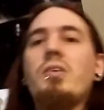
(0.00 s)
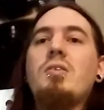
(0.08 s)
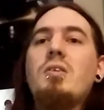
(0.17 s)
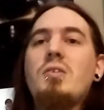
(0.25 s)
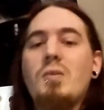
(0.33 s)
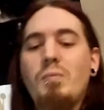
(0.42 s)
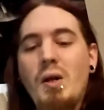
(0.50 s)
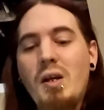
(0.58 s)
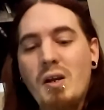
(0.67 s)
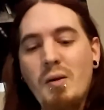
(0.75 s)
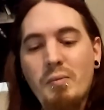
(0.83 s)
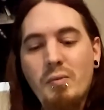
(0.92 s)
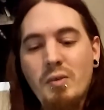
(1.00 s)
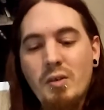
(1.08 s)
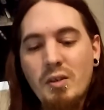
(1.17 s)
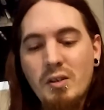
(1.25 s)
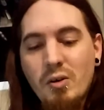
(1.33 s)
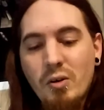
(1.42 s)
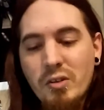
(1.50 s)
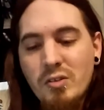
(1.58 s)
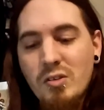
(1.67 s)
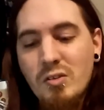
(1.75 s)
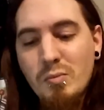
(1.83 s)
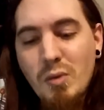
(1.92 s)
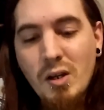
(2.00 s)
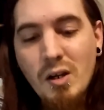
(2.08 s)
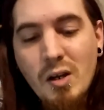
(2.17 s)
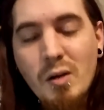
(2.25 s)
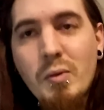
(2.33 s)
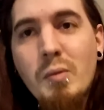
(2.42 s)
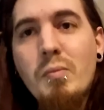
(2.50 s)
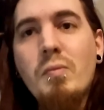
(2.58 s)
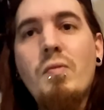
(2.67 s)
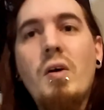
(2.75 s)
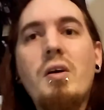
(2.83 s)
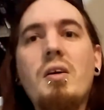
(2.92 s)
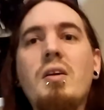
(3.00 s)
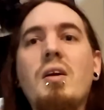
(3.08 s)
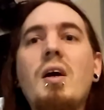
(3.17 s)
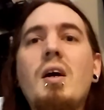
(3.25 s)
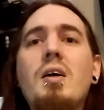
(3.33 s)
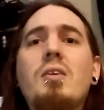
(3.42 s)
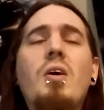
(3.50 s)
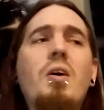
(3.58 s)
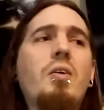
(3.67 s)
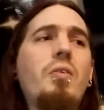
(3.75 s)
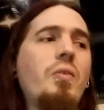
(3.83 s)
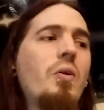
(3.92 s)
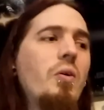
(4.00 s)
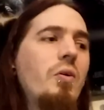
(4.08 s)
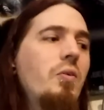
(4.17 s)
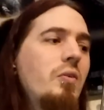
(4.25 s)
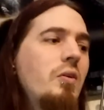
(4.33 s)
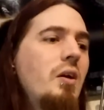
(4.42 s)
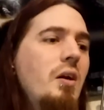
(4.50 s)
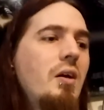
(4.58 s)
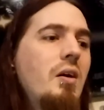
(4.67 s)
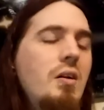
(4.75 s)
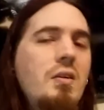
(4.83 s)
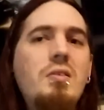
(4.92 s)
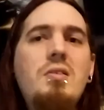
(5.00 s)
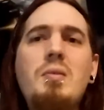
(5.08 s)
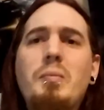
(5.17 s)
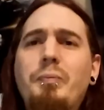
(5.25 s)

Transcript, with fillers: listen to some Mayhem. Go listen to some Mayhem and fucking Darkthrone and